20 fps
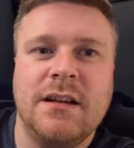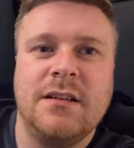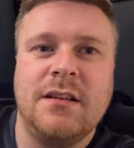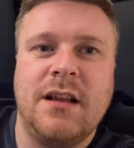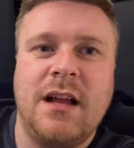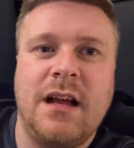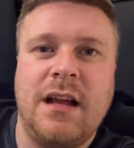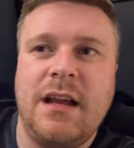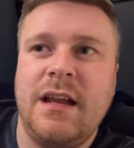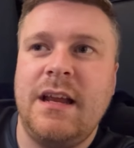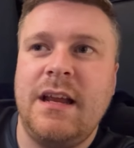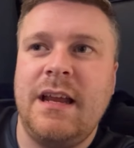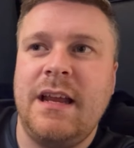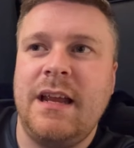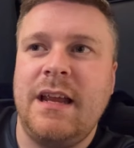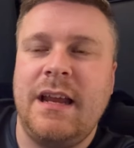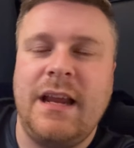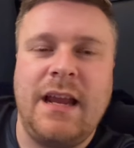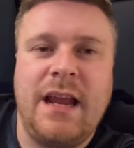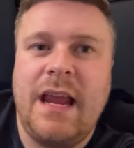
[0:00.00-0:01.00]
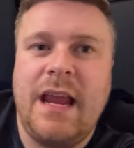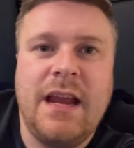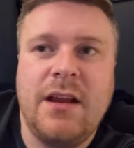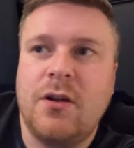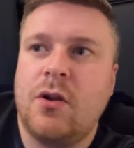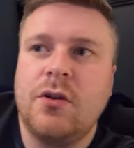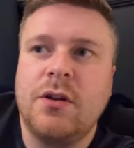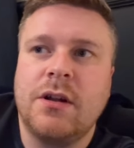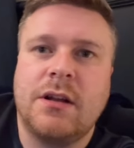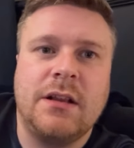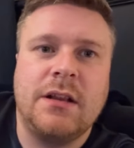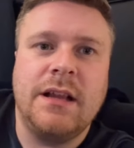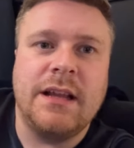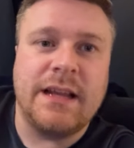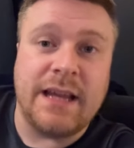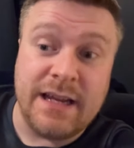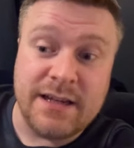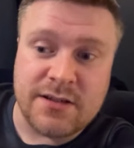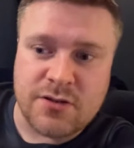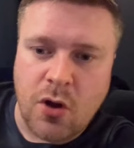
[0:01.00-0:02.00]
Like, it ain't going to
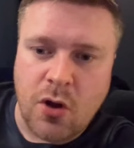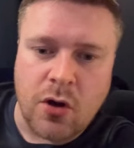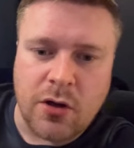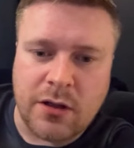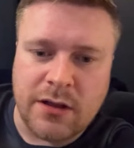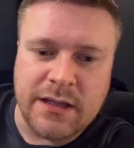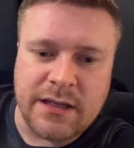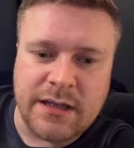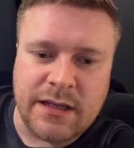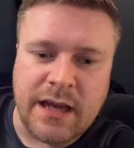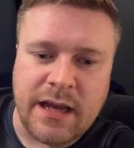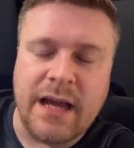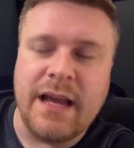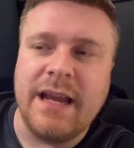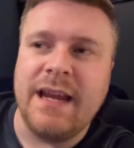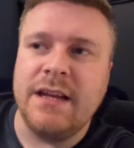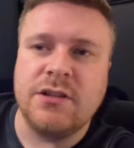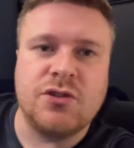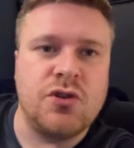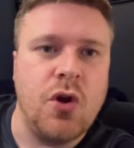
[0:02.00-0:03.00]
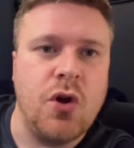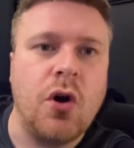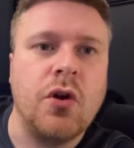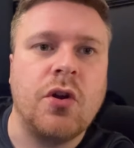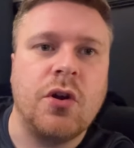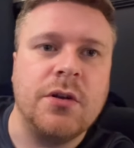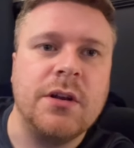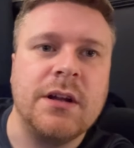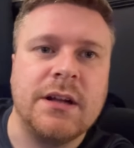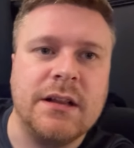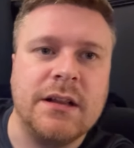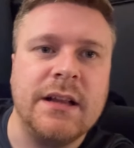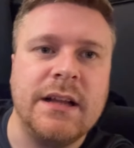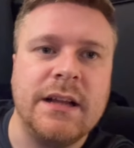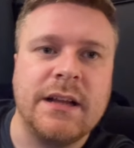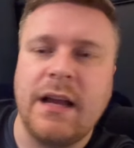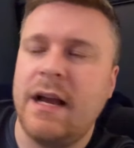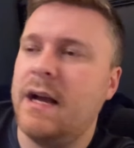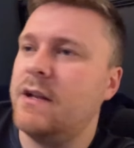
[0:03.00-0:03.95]
click. It's not clicked yet. It's not going to click.